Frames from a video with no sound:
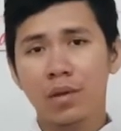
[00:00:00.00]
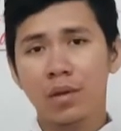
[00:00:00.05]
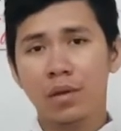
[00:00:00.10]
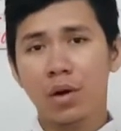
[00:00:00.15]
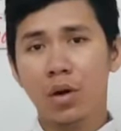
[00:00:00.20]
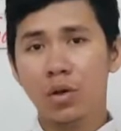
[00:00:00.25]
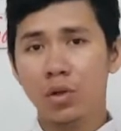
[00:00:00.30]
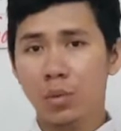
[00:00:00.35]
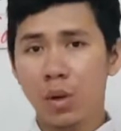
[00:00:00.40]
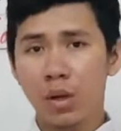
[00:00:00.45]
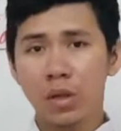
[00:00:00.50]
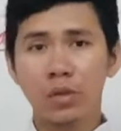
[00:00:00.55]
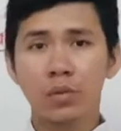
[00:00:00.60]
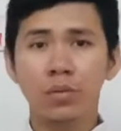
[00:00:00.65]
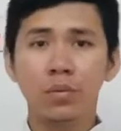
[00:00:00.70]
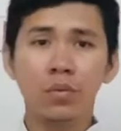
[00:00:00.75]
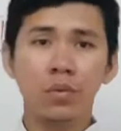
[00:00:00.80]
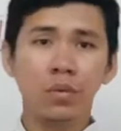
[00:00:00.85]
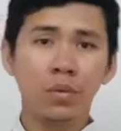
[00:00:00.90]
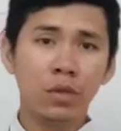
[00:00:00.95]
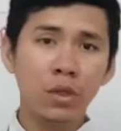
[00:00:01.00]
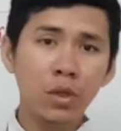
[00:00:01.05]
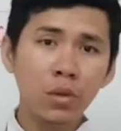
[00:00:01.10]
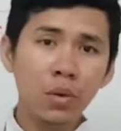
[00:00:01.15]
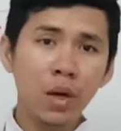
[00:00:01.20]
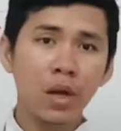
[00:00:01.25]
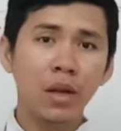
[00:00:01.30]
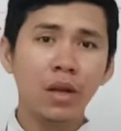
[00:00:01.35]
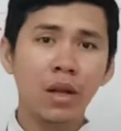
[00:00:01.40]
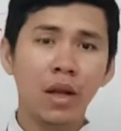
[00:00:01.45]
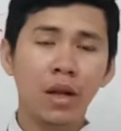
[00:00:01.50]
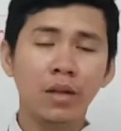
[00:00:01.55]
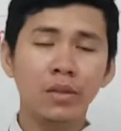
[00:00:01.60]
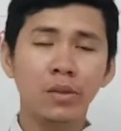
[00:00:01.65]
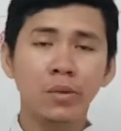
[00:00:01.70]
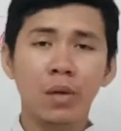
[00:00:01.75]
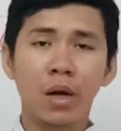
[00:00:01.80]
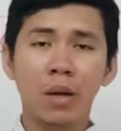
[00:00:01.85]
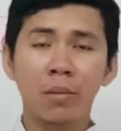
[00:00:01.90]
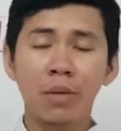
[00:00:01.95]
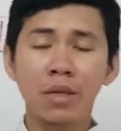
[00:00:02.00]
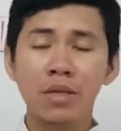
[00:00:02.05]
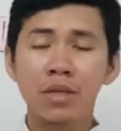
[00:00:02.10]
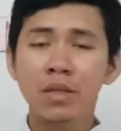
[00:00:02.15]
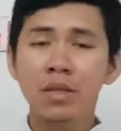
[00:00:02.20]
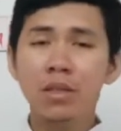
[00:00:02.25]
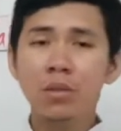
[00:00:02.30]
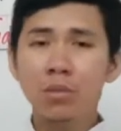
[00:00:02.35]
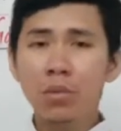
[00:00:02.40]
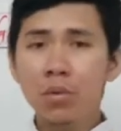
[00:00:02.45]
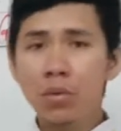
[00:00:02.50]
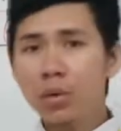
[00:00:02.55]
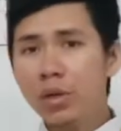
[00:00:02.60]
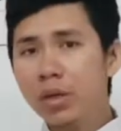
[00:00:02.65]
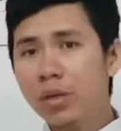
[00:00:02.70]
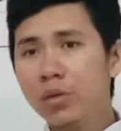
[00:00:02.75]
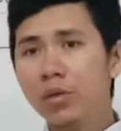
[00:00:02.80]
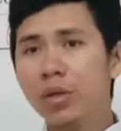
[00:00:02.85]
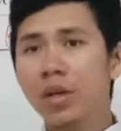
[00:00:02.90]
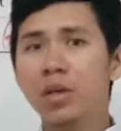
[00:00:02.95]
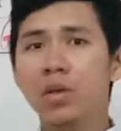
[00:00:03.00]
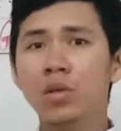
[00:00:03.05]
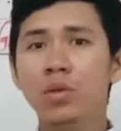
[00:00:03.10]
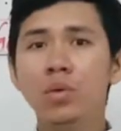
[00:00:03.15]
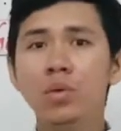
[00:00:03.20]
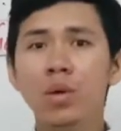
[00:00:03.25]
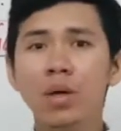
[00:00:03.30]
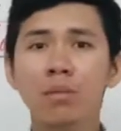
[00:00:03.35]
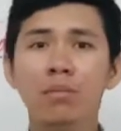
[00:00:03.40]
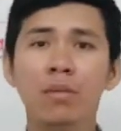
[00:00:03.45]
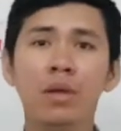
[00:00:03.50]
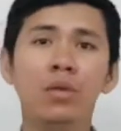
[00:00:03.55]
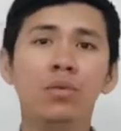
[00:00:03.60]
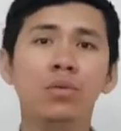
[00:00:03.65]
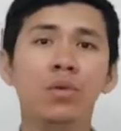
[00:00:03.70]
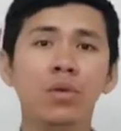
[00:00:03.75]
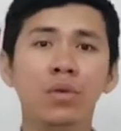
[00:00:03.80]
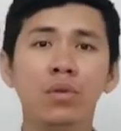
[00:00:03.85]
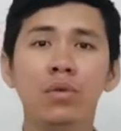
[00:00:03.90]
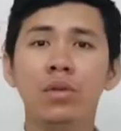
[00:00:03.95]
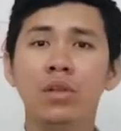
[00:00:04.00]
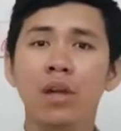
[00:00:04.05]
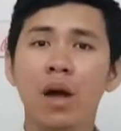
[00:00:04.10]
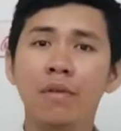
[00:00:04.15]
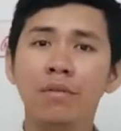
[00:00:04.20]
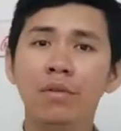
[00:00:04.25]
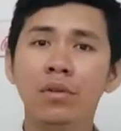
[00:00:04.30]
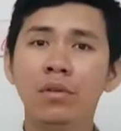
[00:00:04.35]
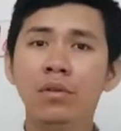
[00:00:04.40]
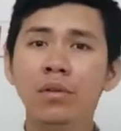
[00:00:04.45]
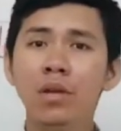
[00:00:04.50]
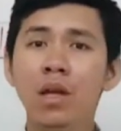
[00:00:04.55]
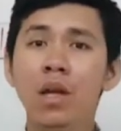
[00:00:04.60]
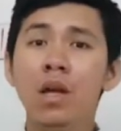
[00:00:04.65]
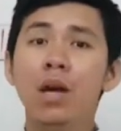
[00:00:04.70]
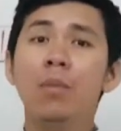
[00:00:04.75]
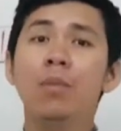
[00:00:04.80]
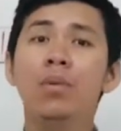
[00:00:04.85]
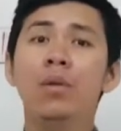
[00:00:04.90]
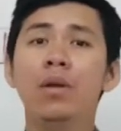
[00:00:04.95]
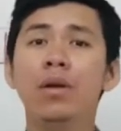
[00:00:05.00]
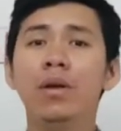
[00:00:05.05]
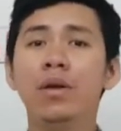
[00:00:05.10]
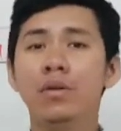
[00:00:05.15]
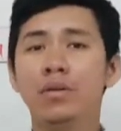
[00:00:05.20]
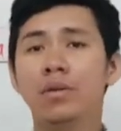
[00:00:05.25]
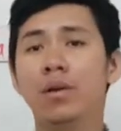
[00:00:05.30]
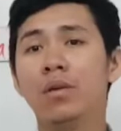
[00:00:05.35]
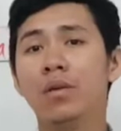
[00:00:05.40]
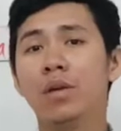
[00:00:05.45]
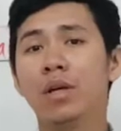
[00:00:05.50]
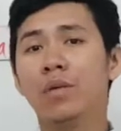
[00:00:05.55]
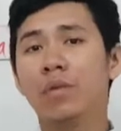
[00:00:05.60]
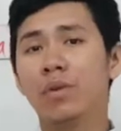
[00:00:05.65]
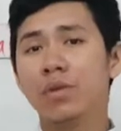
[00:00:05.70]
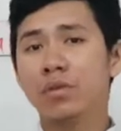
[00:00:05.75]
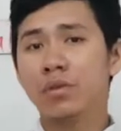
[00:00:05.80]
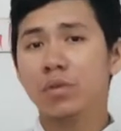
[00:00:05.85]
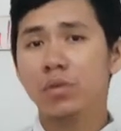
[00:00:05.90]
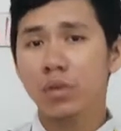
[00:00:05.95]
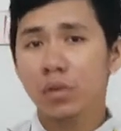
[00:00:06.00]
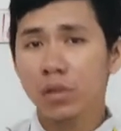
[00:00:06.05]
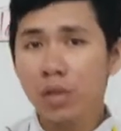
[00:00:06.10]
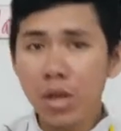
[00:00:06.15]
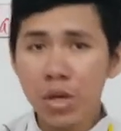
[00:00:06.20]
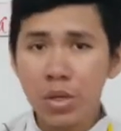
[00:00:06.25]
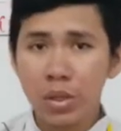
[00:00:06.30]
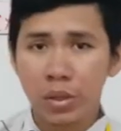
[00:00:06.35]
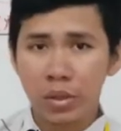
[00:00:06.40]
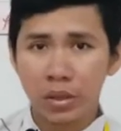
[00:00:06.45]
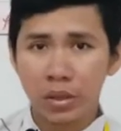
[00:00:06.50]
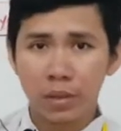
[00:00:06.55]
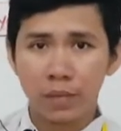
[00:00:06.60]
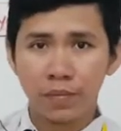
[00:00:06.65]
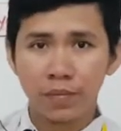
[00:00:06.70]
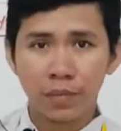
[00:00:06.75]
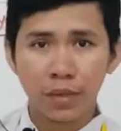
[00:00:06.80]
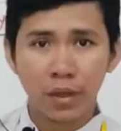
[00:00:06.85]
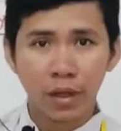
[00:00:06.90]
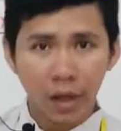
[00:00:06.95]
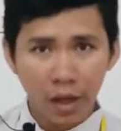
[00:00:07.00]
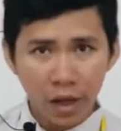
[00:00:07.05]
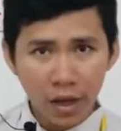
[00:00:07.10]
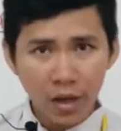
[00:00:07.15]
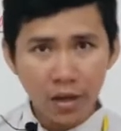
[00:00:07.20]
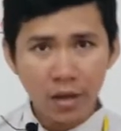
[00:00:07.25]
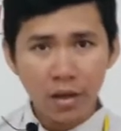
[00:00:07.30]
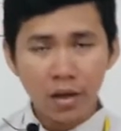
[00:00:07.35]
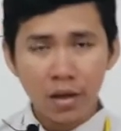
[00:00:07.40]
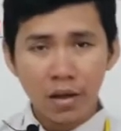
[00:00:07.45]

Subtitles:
or you want to do it that you are busy in the morning, you cannot do it, but you want to do it in the afternoon, please request to your teacher, okay?